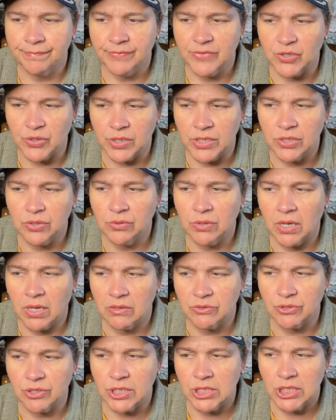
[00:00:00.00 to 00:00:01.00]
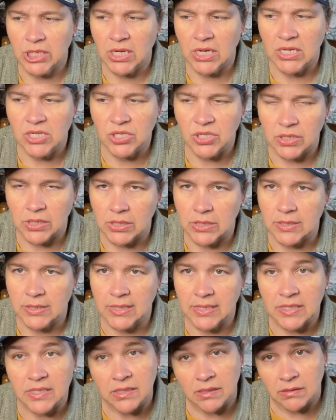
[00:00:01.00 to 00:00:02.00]
$32 and change at the
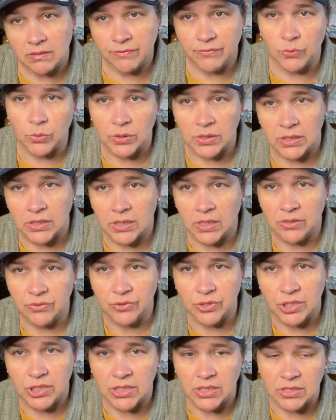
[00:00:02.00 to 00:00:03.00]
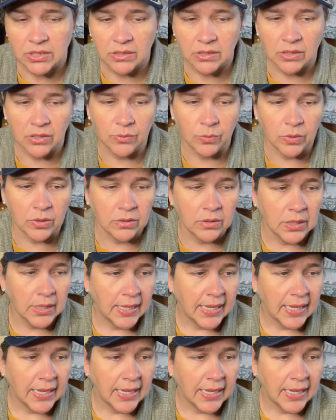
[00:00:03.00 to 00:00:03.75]
estate sale, $14 and change at the Goodwill.